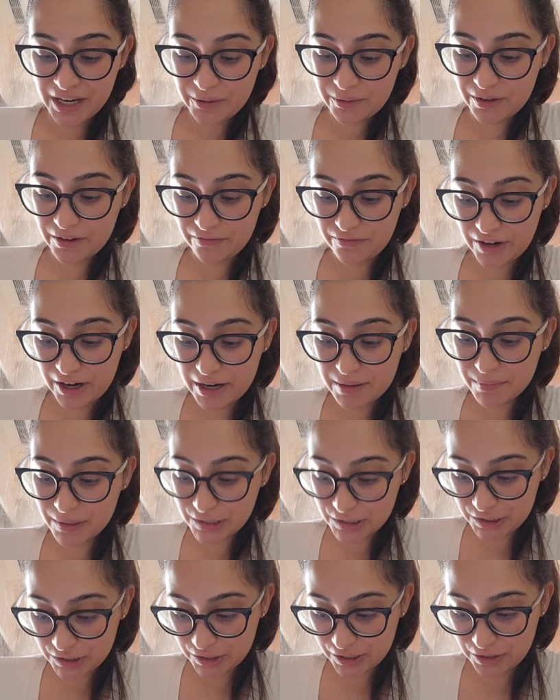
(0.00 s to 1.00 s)
We are very
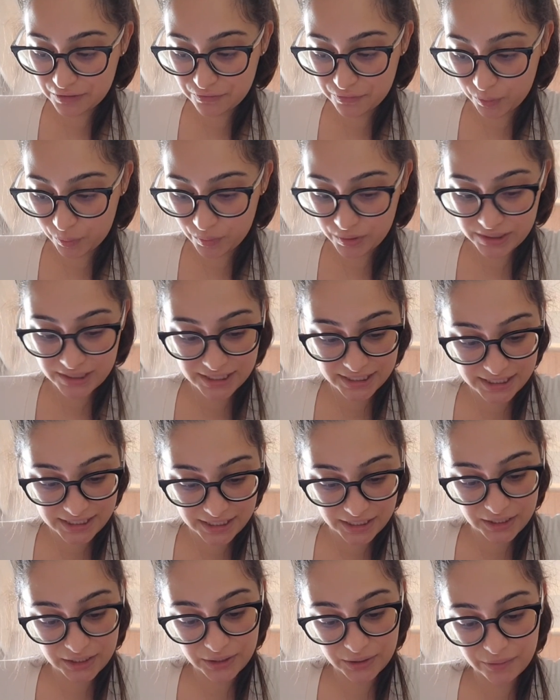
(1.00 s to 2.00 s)
much looking forward to
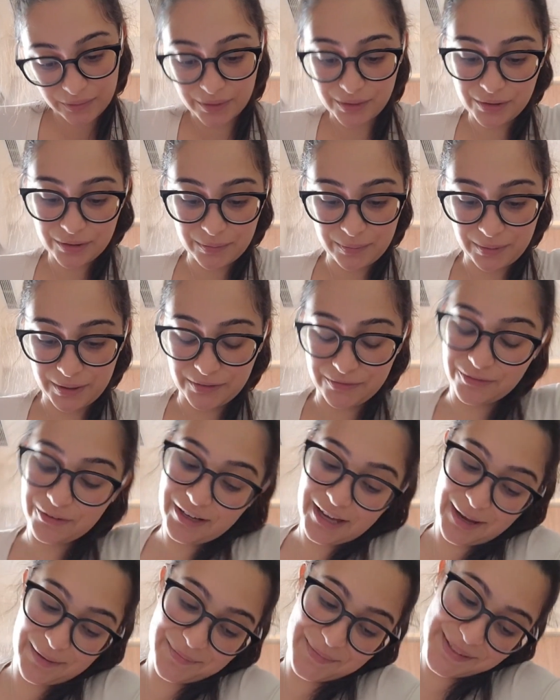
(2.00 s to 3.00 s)
seeing you on your beautiful
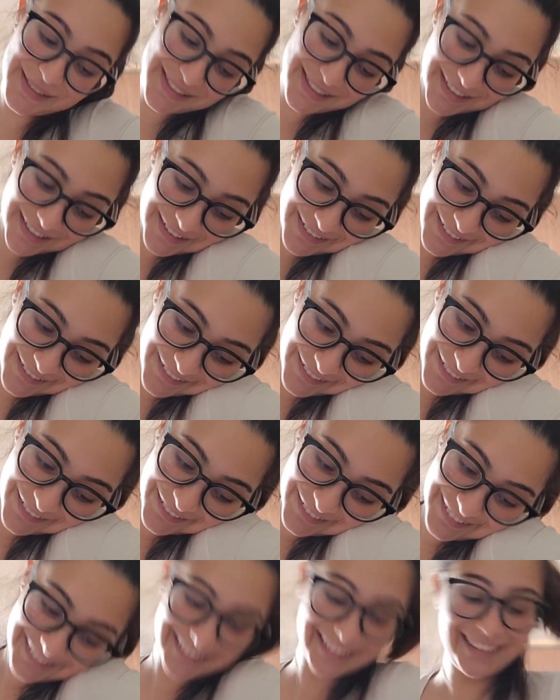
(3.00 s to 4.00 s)
campus
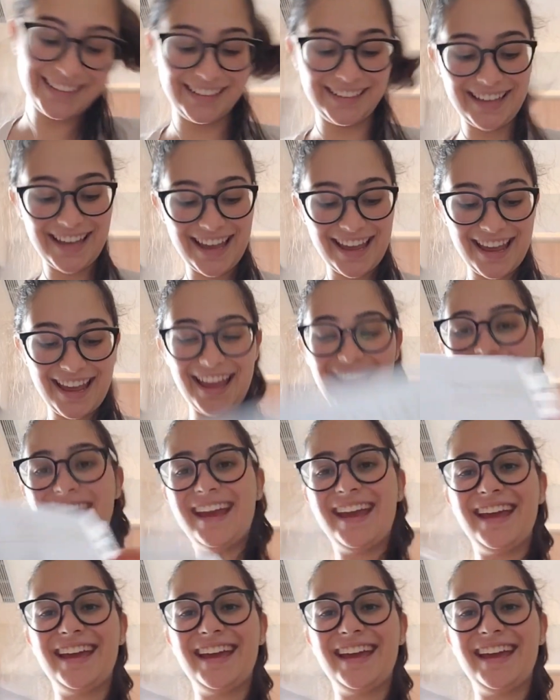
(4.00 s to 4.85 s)
soon. Yay!